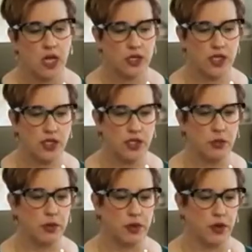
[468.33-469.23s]
So this is
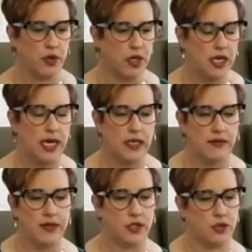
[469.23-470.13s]
super cool. I
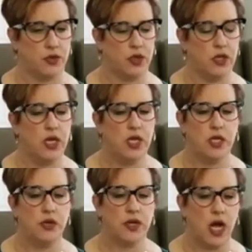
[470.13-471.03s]
love this tool.
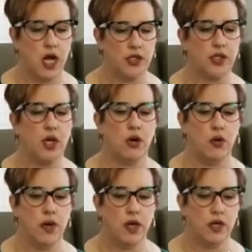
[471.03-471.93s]
You can
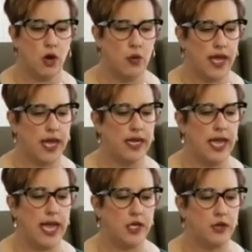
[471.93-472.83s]
also go in
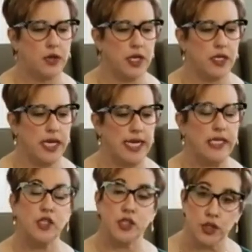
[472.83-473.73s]
and you can
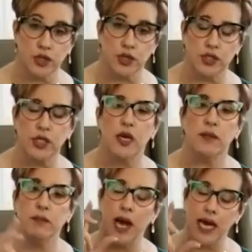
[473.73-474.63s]
insert
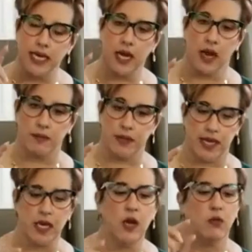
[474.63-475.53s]
body
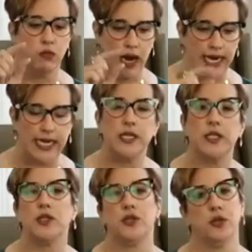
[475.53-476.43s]
copy right into
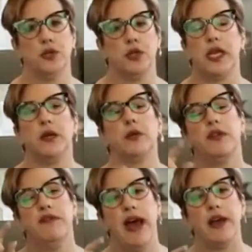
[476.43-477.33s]
this tool and it will
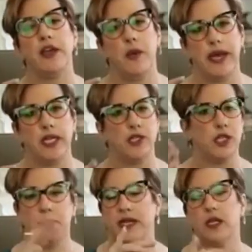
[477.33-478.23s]
evaluate it
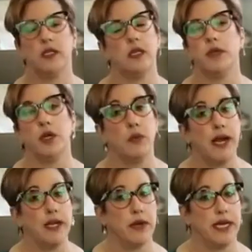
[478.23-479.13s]
just based on something you're
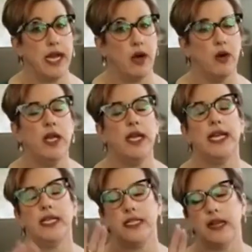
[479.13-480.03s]
writing right now.
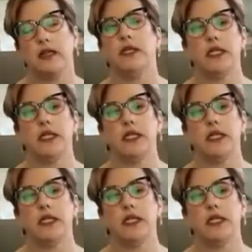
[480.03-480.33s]
It doesn't have to be